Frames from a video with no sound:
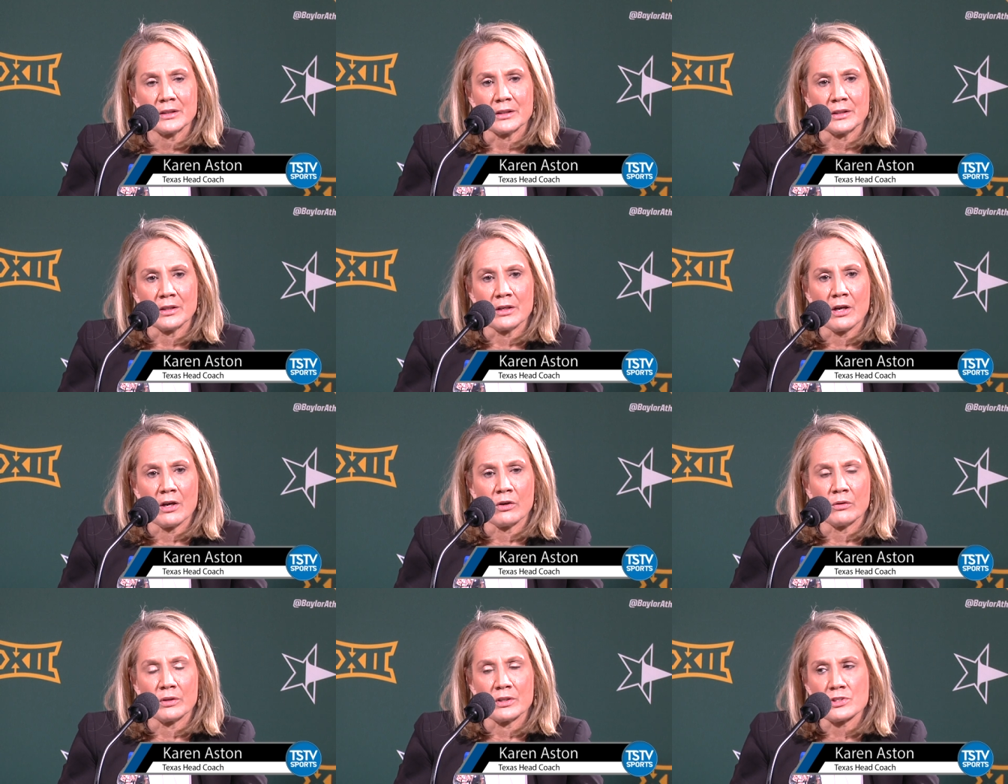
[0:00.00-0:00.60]
you
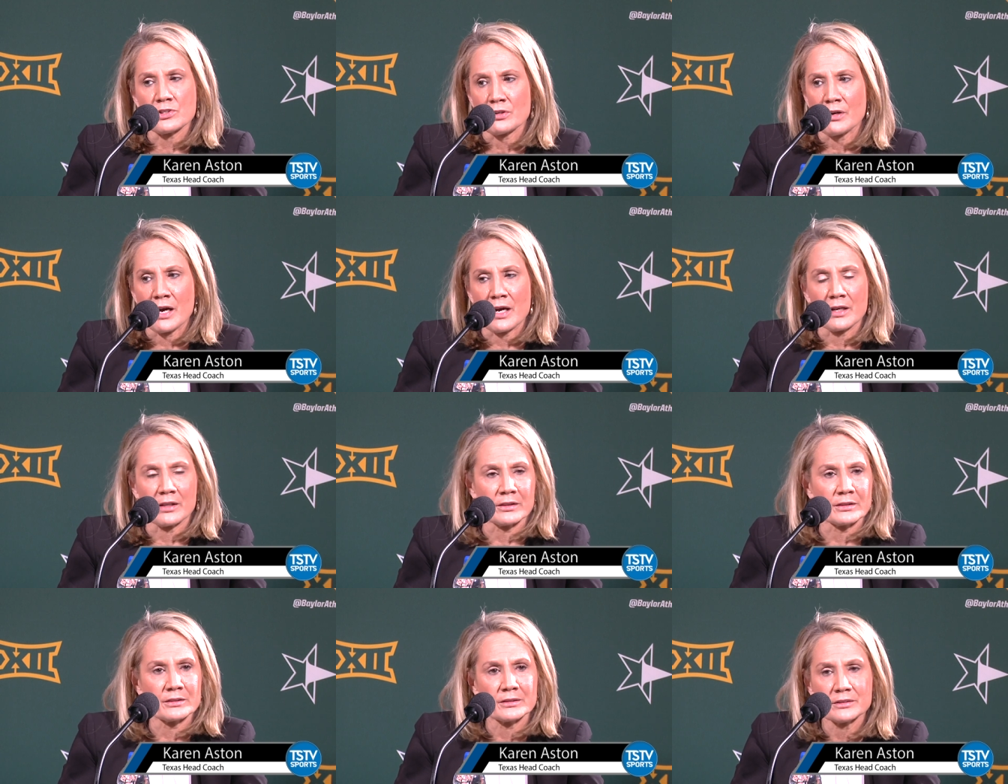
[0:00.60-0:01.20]
know, and try
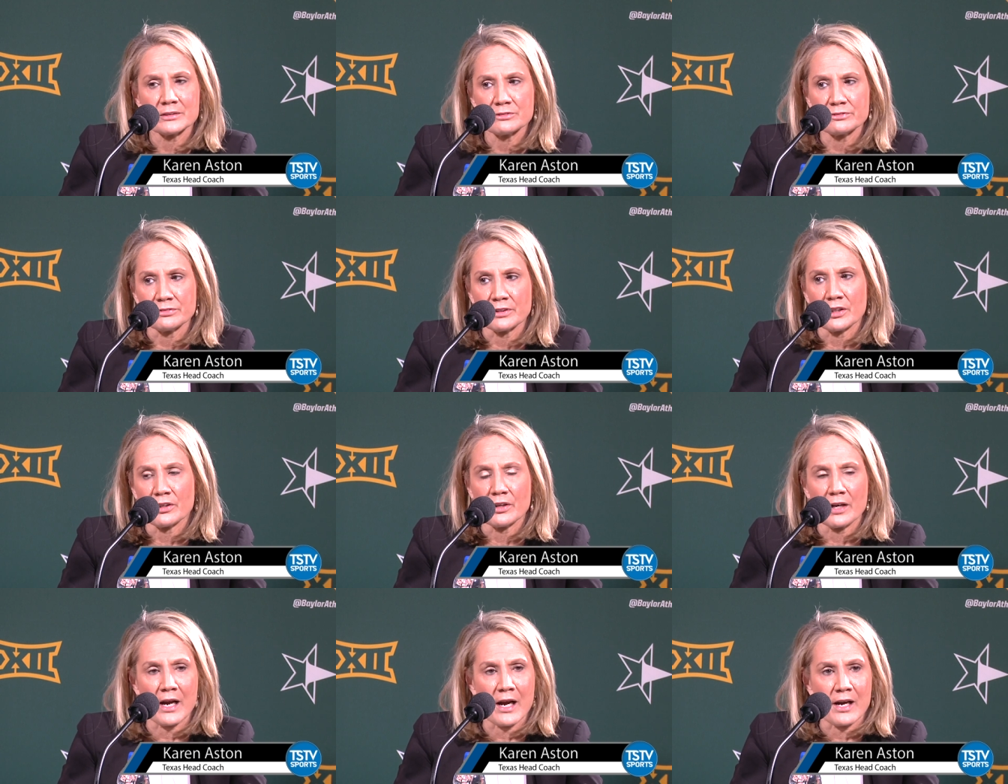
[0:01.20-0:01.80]
to
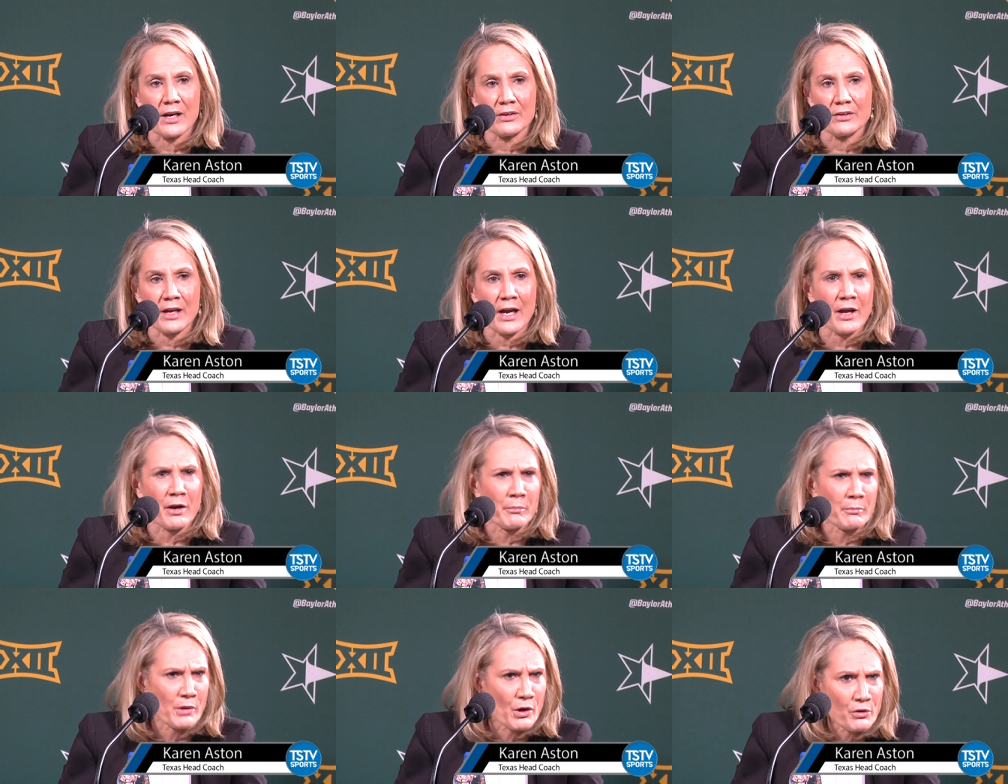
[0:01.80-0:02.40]
figure out
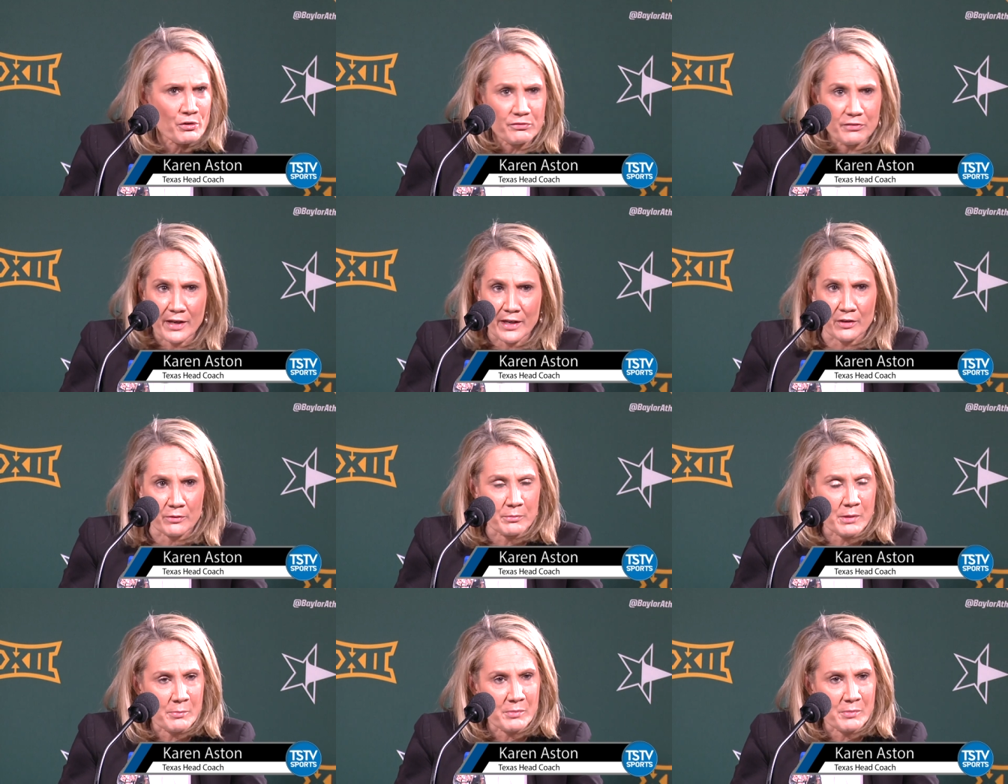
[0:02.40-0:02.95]
how to motivate them.